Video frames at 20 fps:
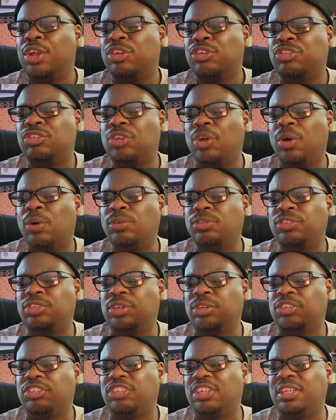soul
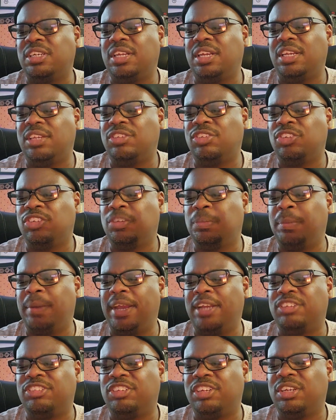searching,
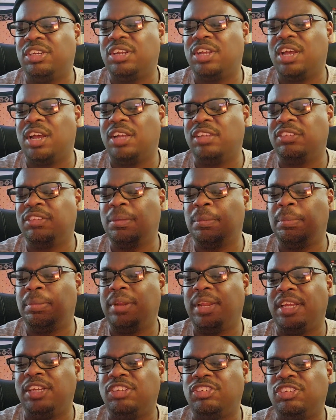introspection,
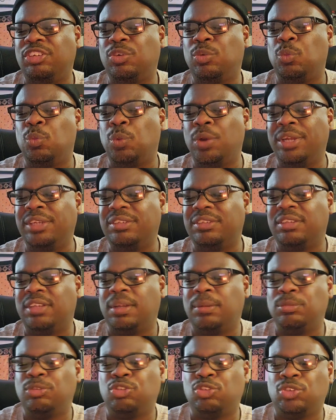contemplation,
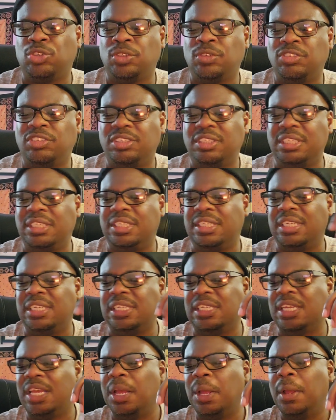wisdom, truth
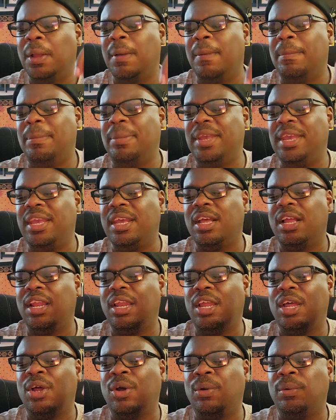seeking, being
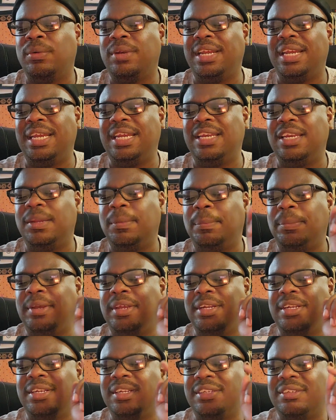alone,
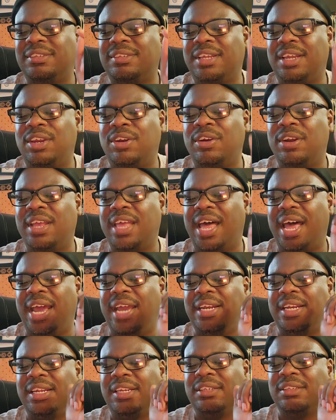independence, inner
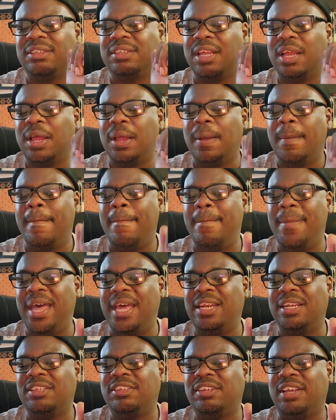guidance,
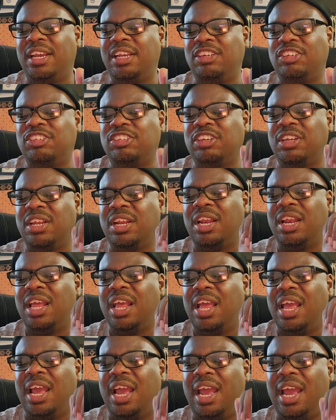meditation,
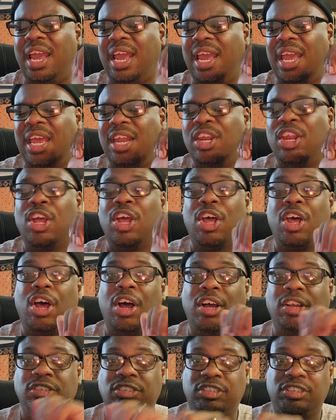and
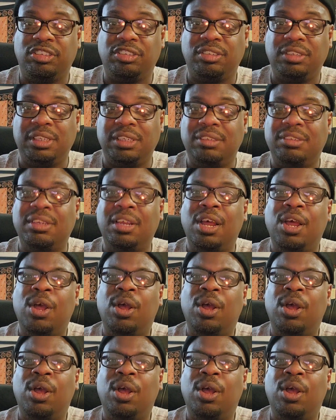consciousness.